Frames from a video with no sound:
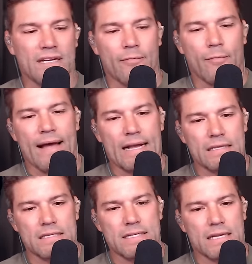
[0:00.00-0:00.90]
coming back
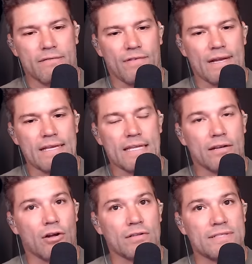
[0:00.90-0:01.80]
in the second fight,
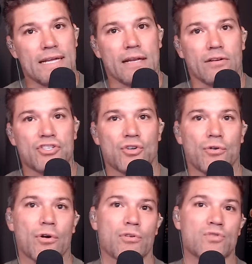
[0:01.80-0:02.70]
getting on taking it on
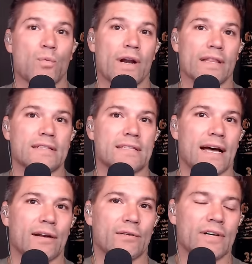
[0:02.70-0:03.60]
short notice, winning the
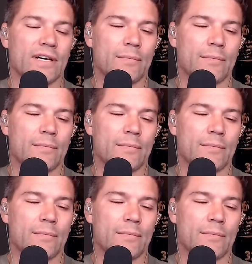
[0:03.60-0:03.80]
title.